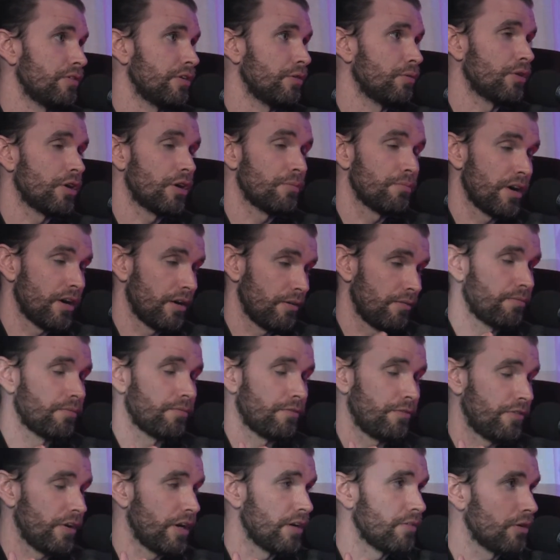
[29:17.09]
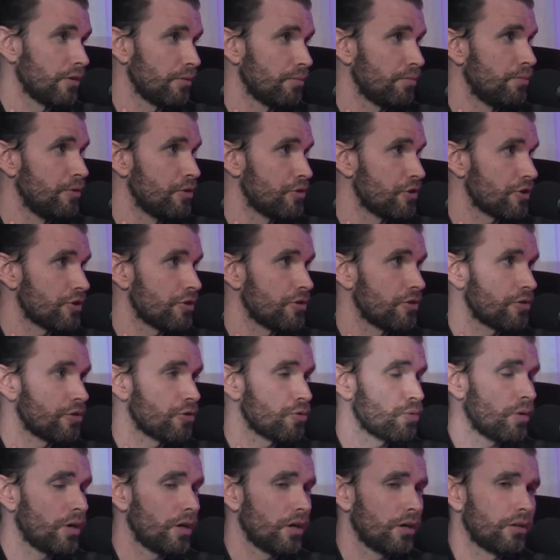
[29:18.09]
one of my favorite musicians as
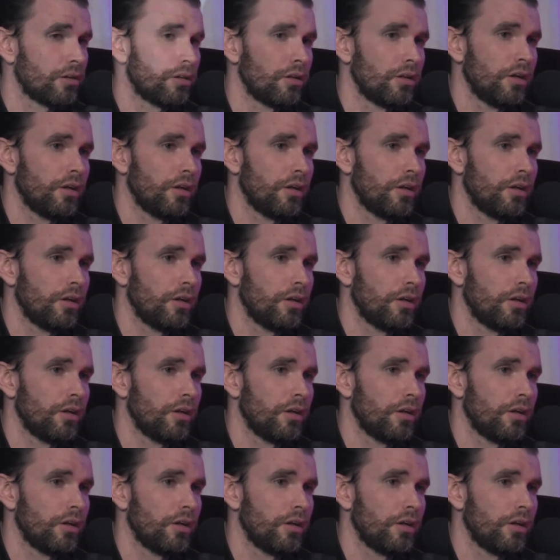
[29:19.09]
well.